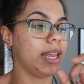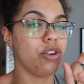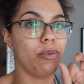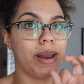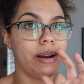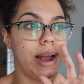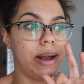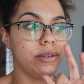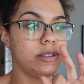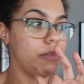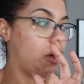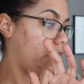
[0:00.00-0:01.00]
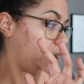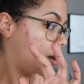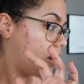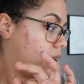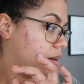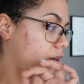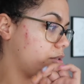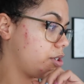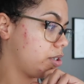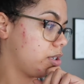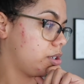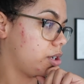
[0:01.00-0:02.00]
no matter how small they are, oh no,
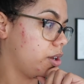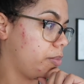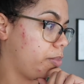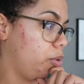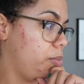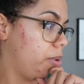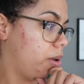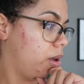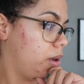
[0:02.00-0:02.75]
she's, she's gonna poop.